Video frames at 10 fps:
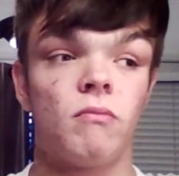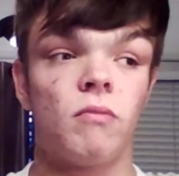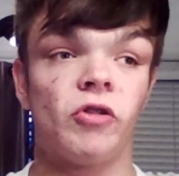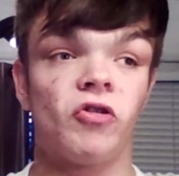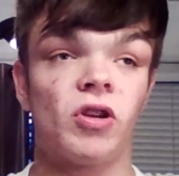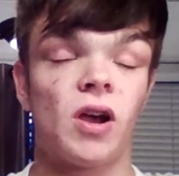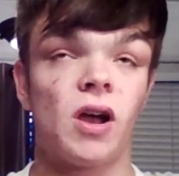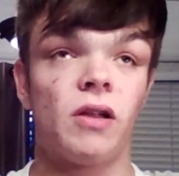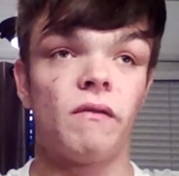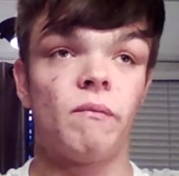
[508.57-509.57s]
which
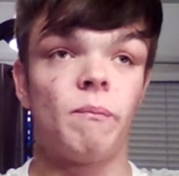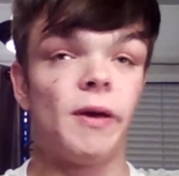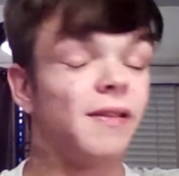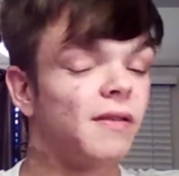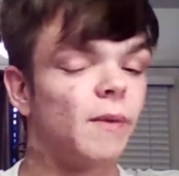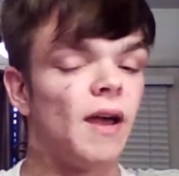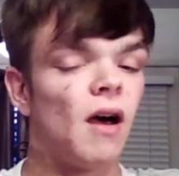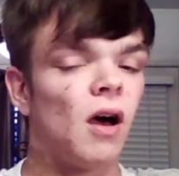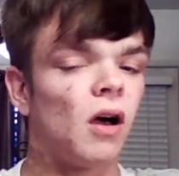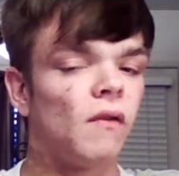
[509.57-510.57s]
kind of pissed me
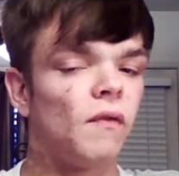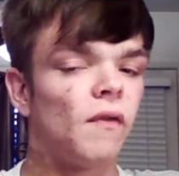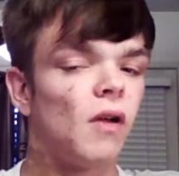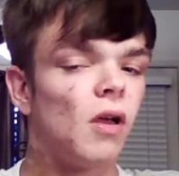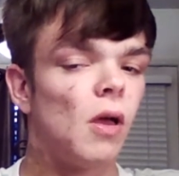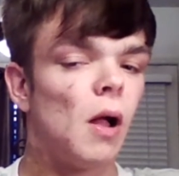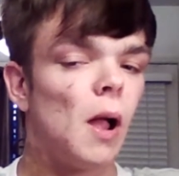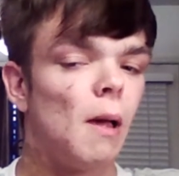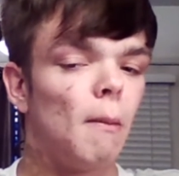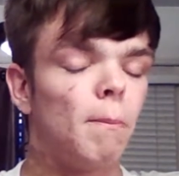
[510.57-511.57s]
off
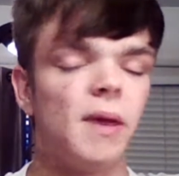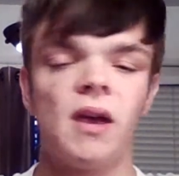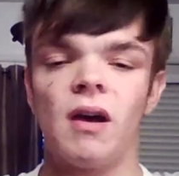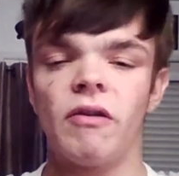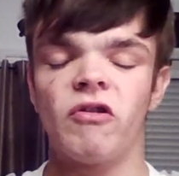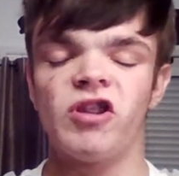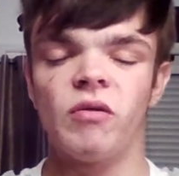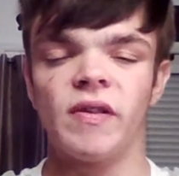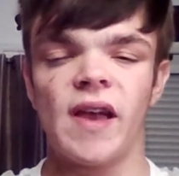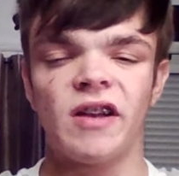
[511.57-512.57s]
because she
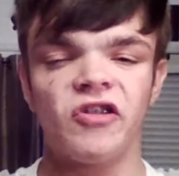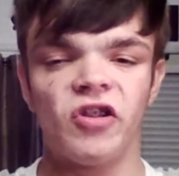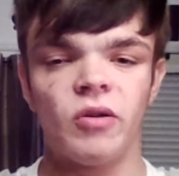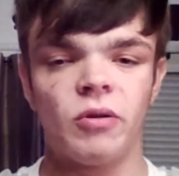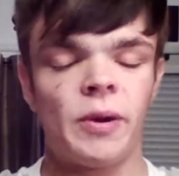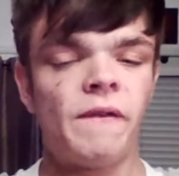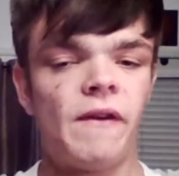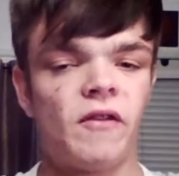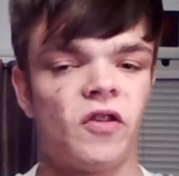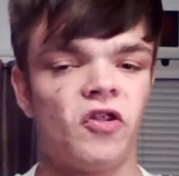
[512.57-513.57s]
was actually one of my
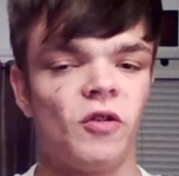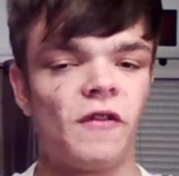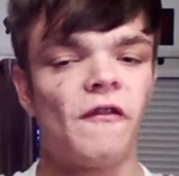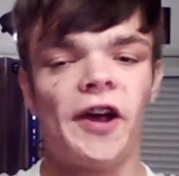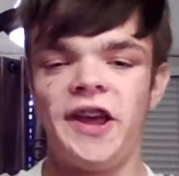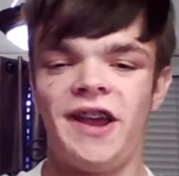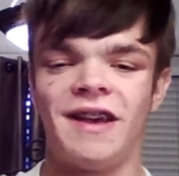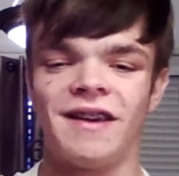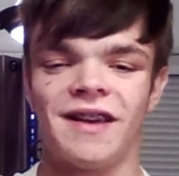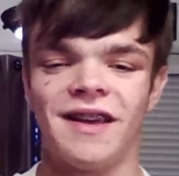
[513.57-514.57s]
favorites. She was
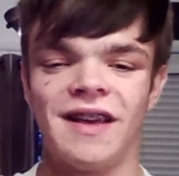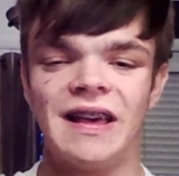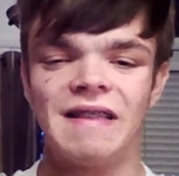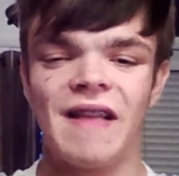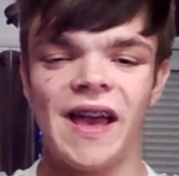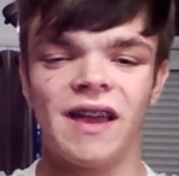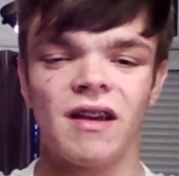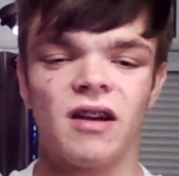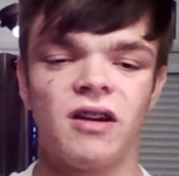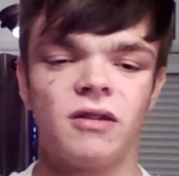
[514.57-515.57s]
funny.
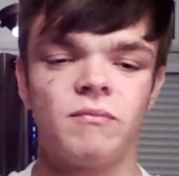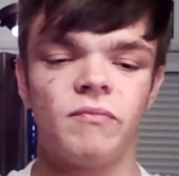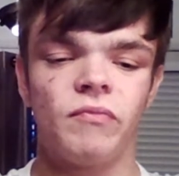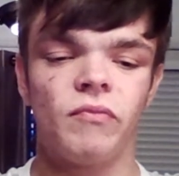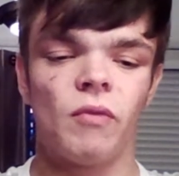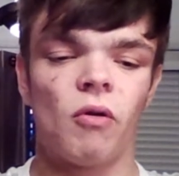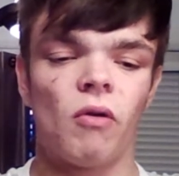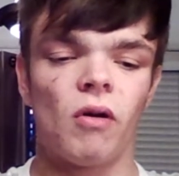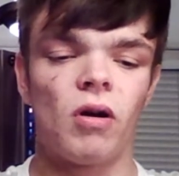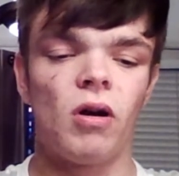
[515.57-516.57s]
Like,
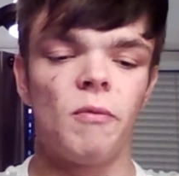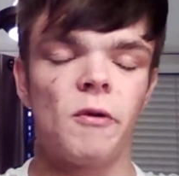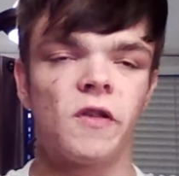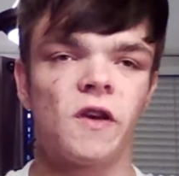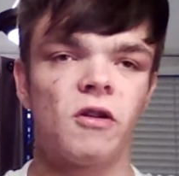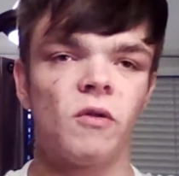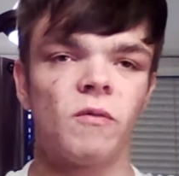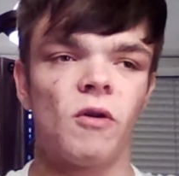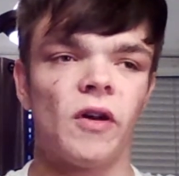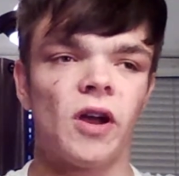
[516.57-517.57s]
well, her persona
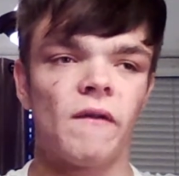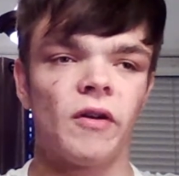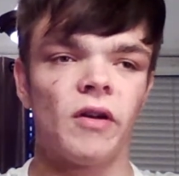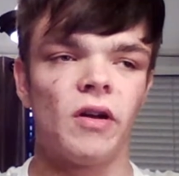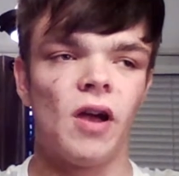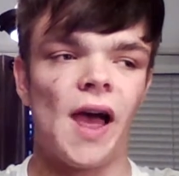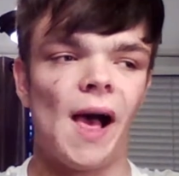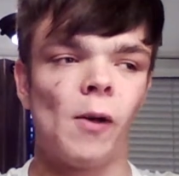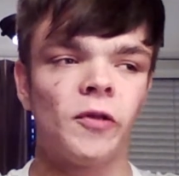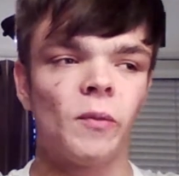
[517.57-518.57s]
was more like of a
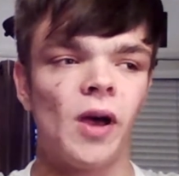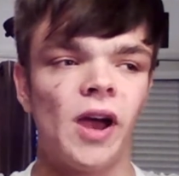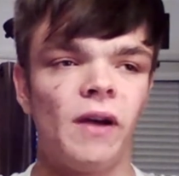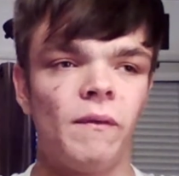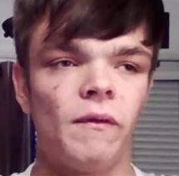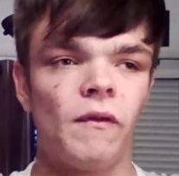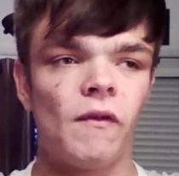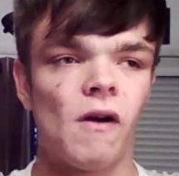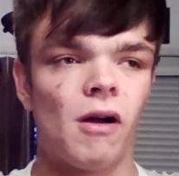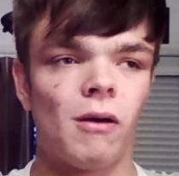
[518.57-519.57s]
housewife
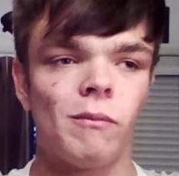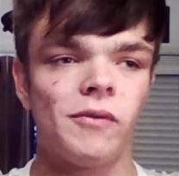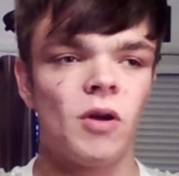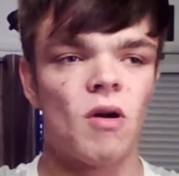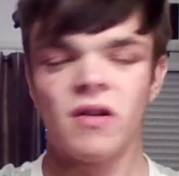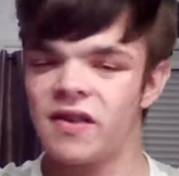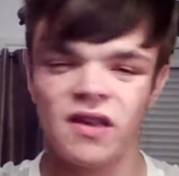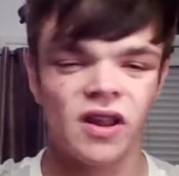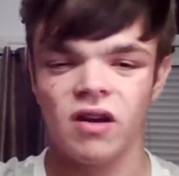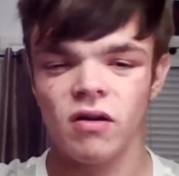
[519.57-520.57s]
from New York
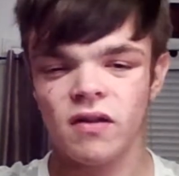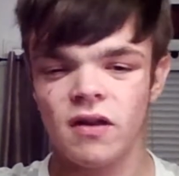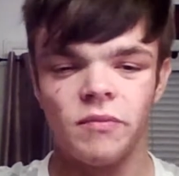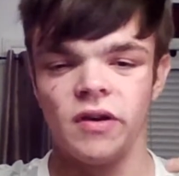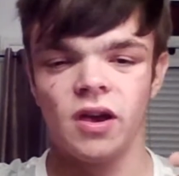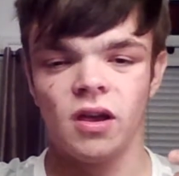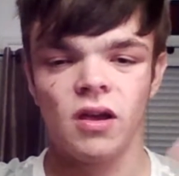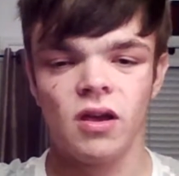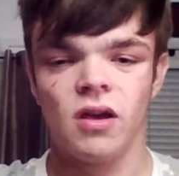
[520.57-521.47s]
City or something.